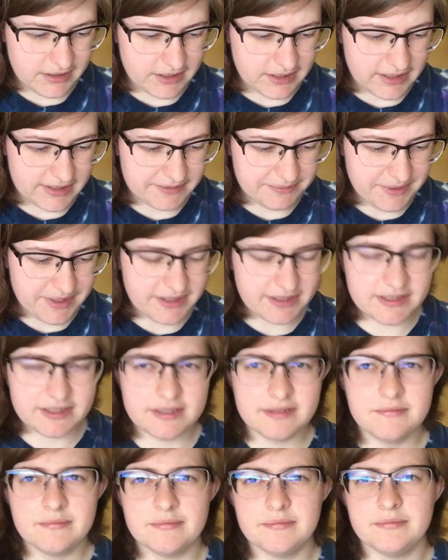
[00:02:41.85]
And I
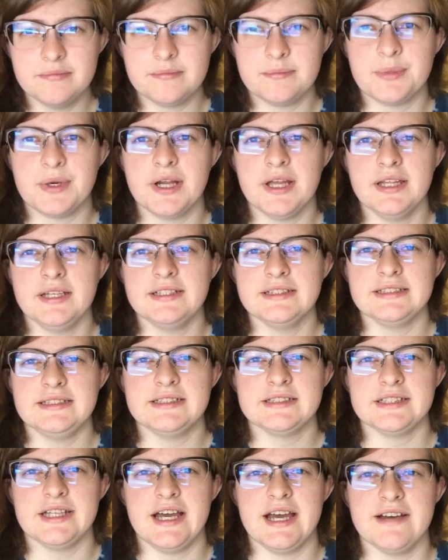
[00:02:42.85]
spent probably at
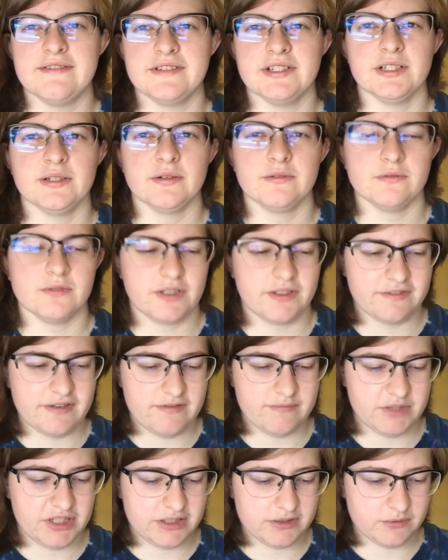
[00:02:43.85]
least a half an hour,
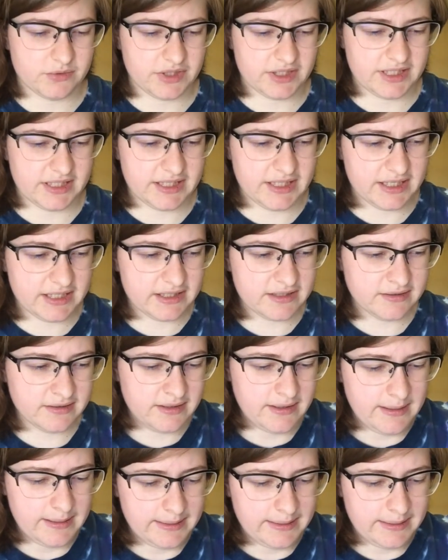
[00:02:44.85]
45 minutes working on it.